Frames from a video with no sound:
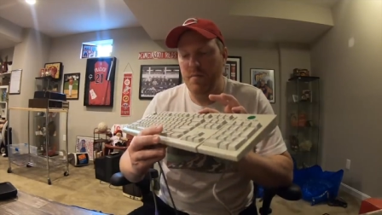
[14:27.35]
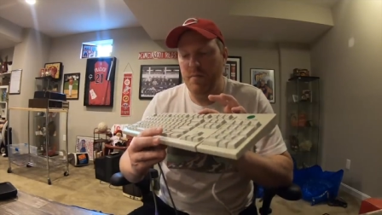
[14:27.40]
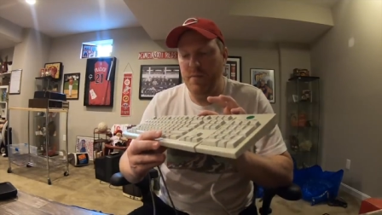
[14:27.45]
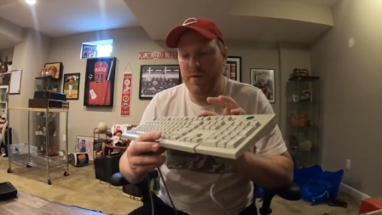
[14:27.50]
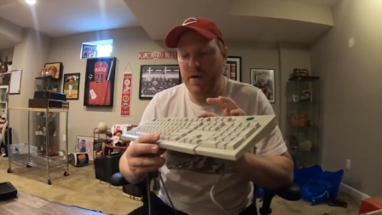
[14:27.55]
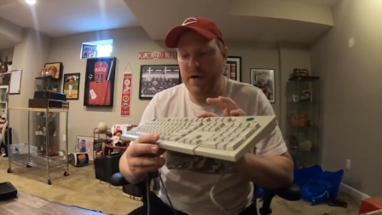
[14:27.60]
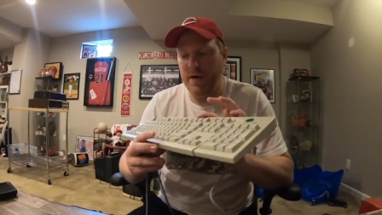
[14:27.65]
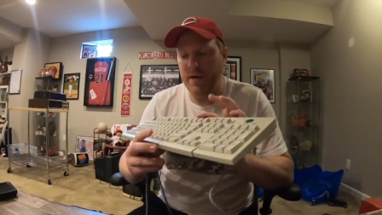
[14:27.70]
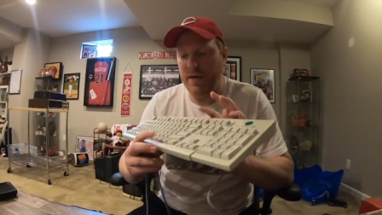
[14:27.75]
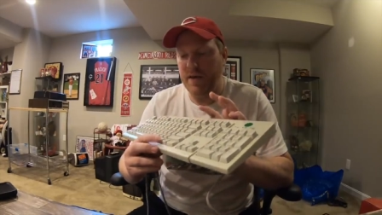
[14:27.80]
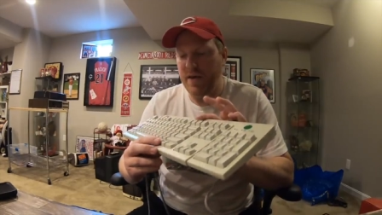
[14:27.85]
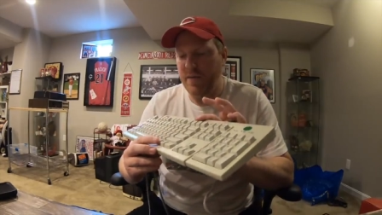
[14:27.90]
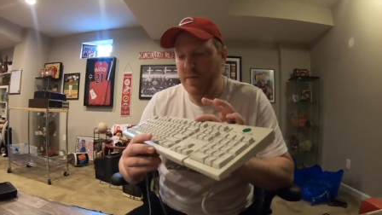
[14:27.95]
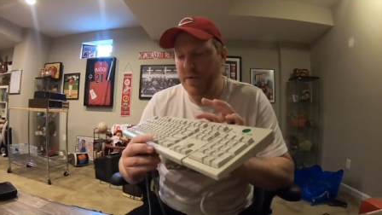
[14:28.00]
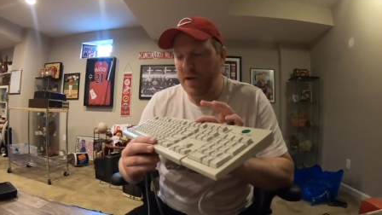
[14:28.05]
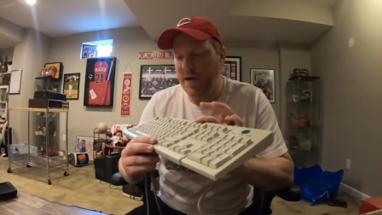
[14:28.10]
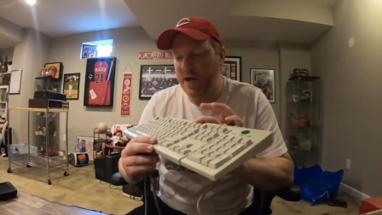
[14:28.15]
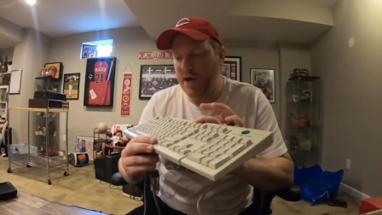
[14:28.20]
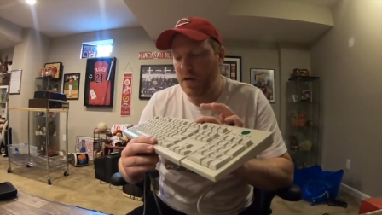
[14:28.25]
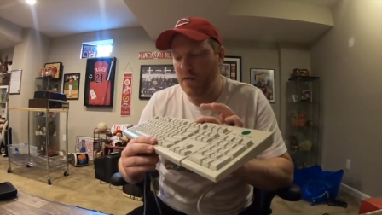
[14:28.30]
But keep
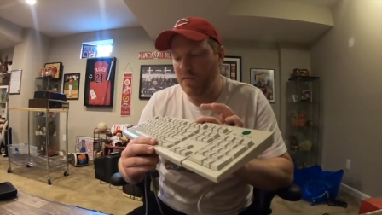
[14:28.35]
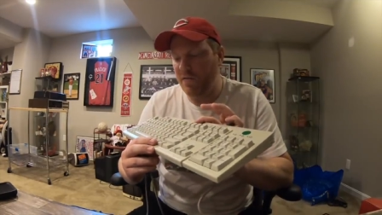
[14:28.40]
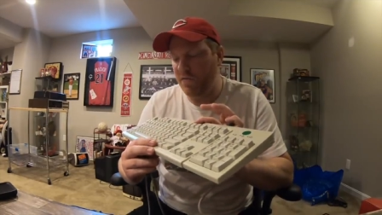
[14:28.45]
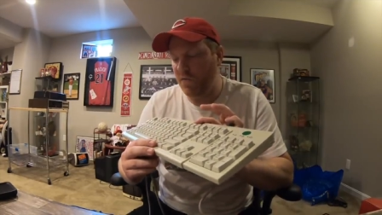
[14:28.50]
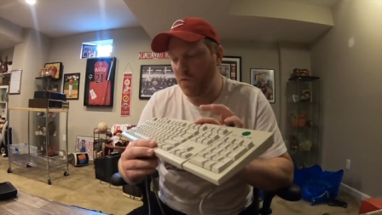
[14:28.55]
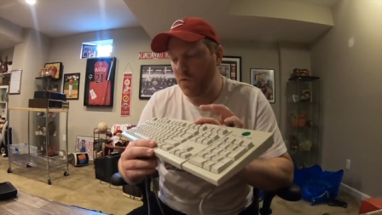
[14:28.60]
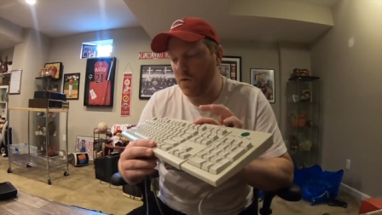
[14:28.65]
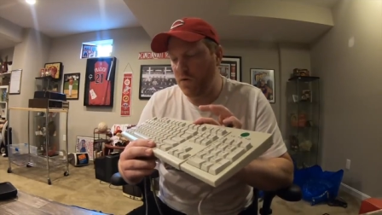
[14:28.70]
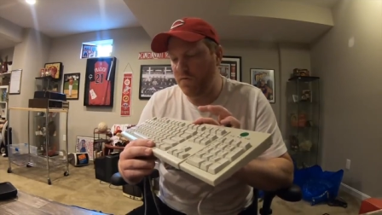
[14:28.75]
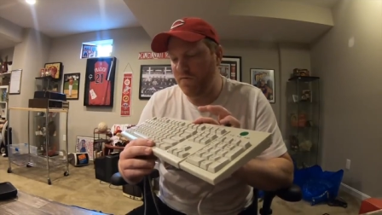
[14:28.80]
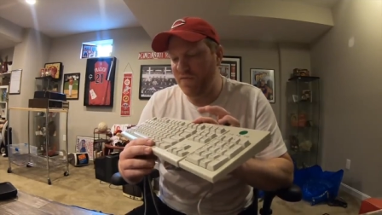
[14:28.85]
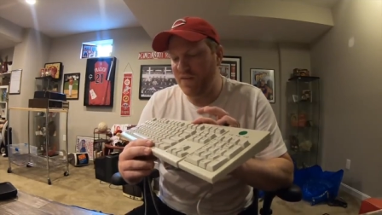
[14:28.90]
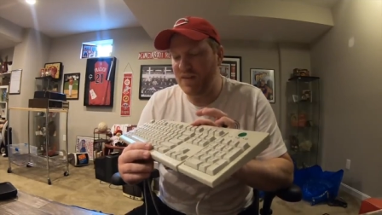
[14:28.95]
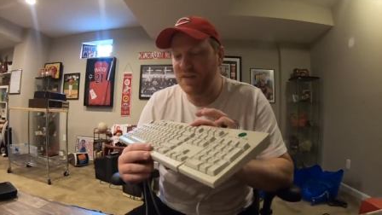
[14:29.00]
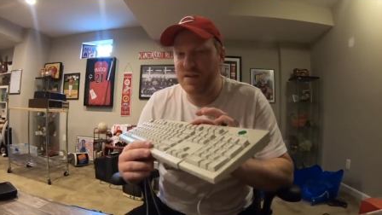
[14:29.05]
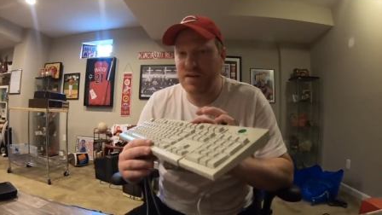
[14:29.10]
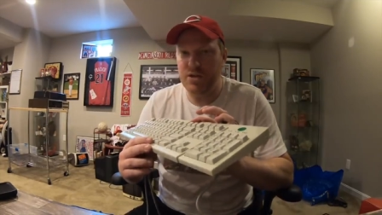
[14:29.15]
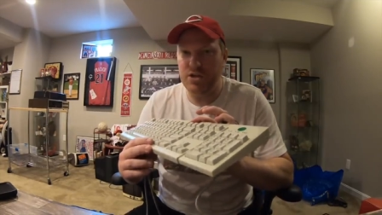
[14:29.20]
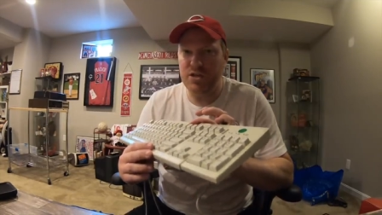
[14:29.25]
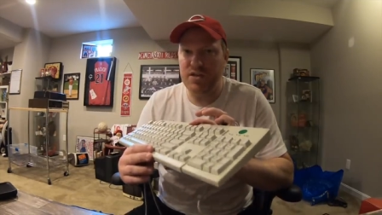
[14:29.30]
an eye out for
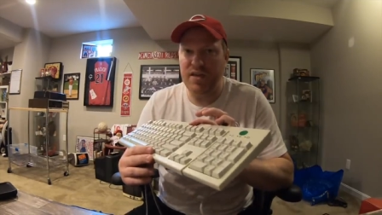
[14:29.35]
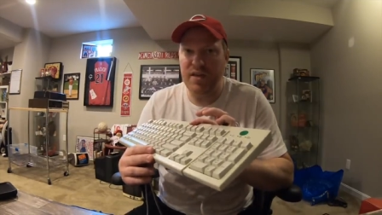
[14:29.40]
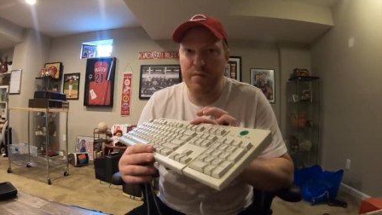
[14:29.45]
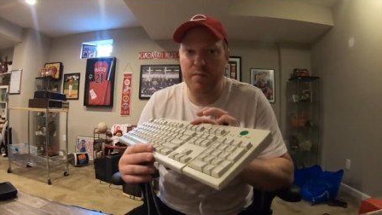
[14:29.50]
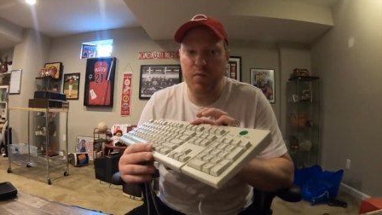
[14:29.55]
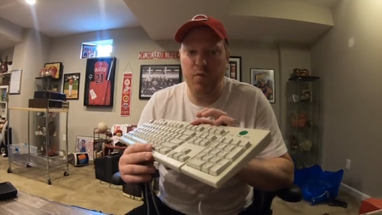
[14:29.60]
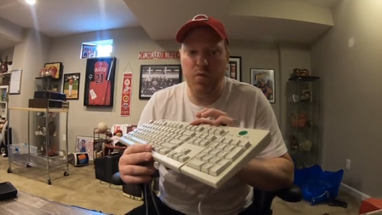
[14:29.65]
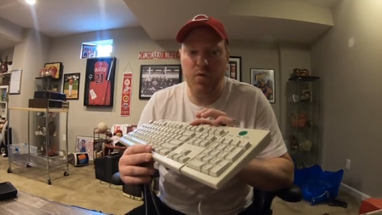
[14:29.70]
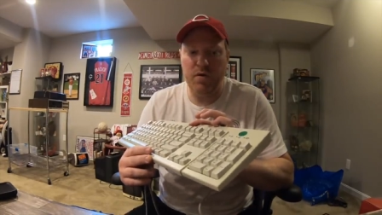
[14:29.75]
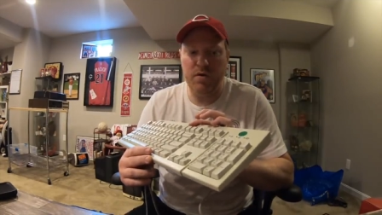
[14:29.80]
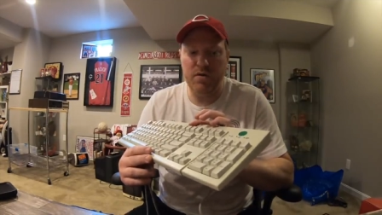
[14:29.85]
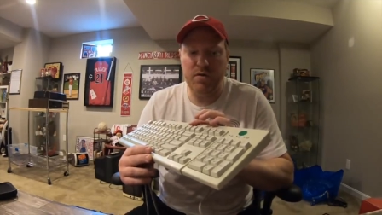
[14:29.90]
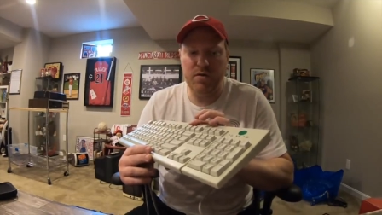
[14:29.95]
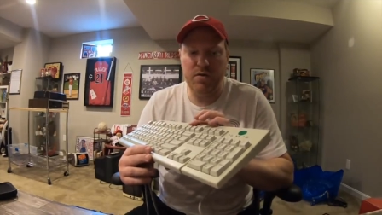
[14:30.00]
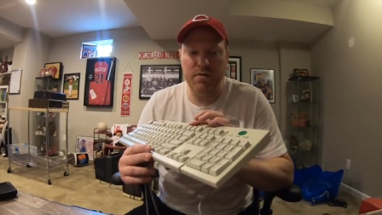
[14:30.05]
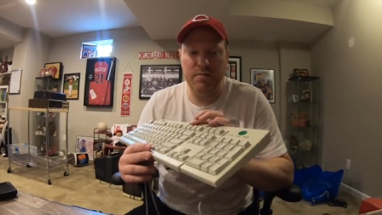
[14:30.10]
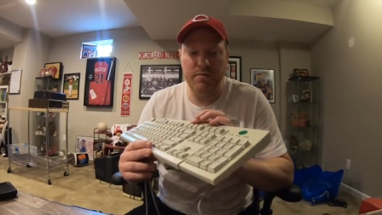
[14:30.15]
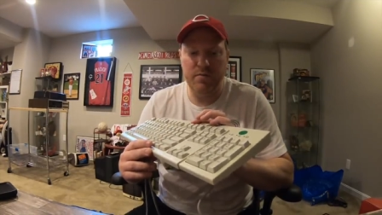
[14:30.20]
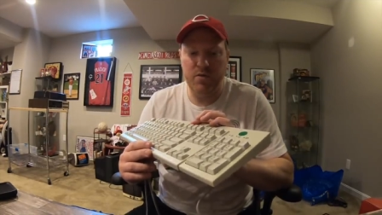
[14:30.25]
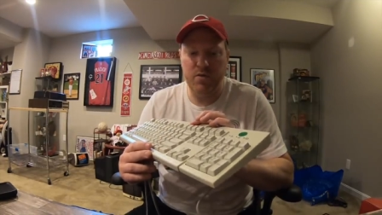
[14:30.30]
vintage
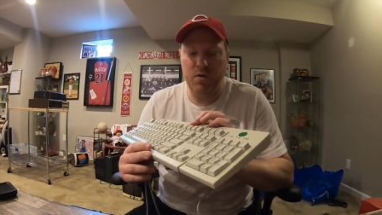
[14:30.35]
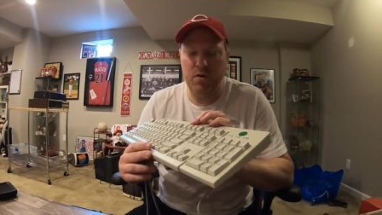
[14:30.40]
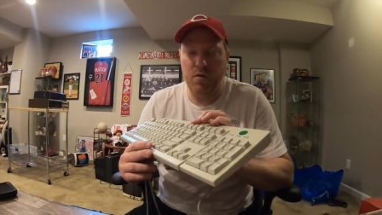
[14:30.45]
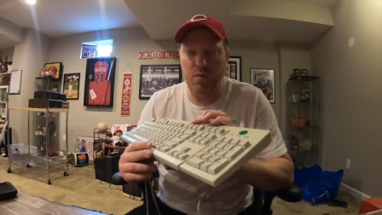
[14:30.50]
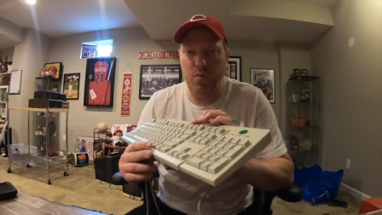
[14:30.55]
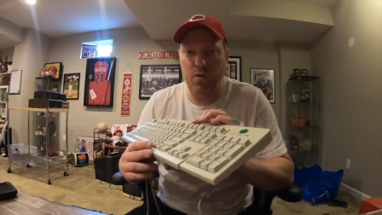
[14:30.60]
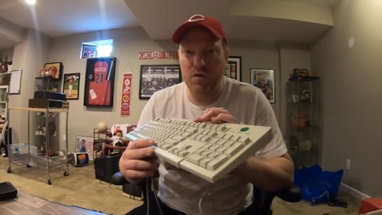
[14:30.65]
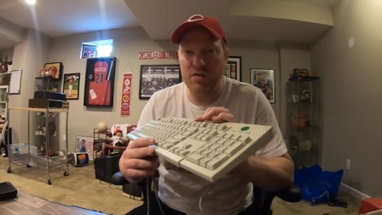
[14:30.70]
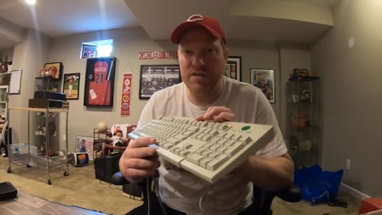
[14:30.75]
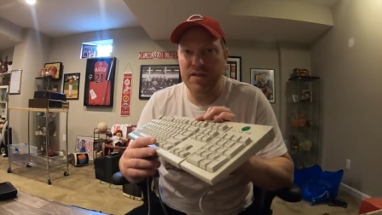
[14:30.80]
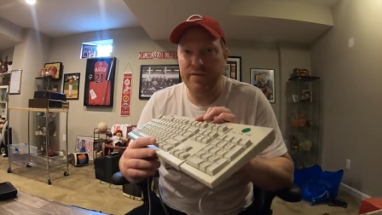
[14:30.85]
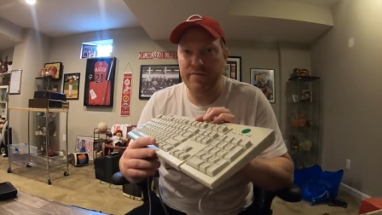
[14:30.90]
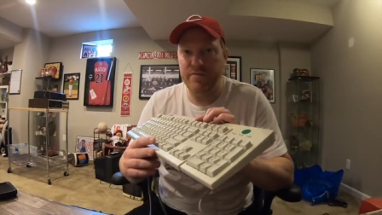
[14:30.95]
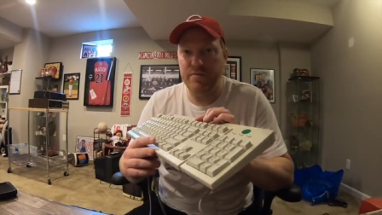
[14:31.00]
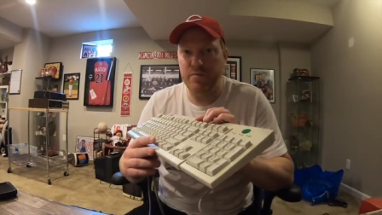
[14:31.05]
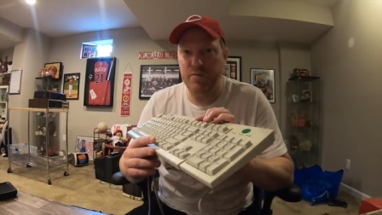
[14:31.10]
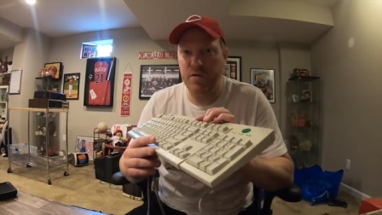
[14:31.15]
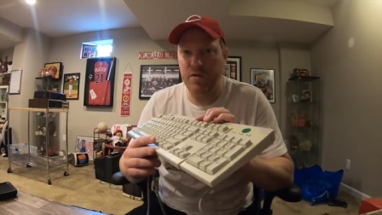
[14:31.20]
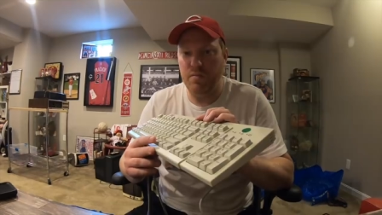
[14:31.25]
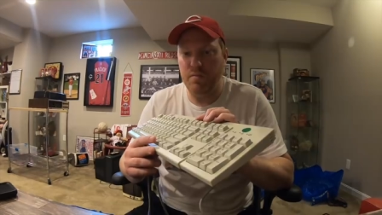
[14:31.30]
keyboards. Certain ones have
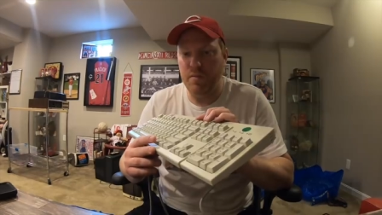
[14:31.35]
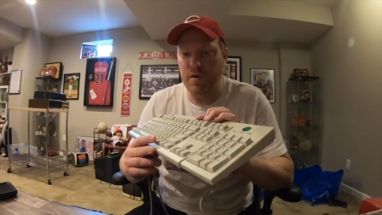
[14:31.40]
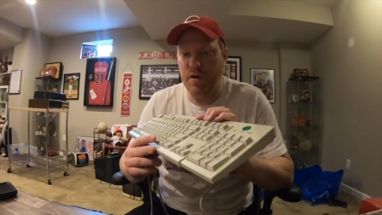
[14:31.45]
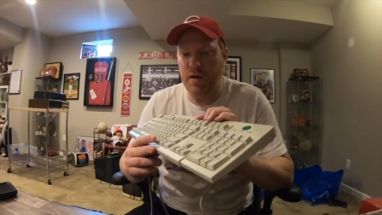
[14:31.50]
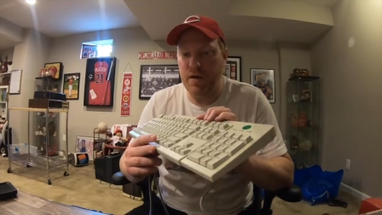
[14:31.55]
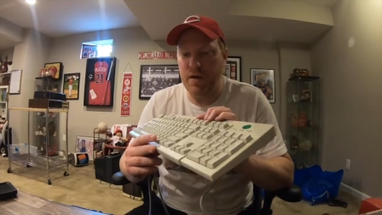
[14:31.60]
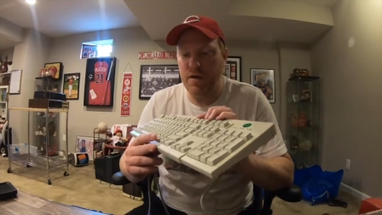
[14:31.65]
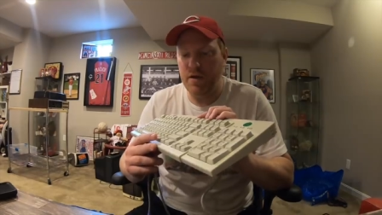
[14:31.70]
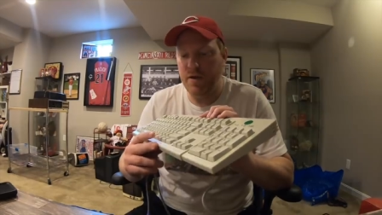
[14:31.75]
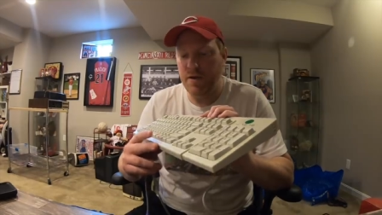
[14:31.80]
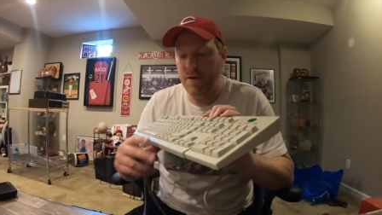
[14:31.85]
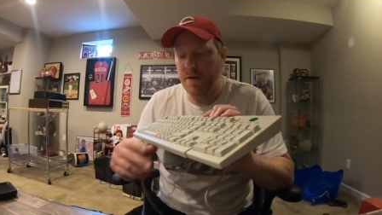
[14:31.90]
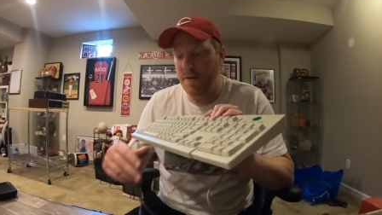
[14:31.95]
some good money.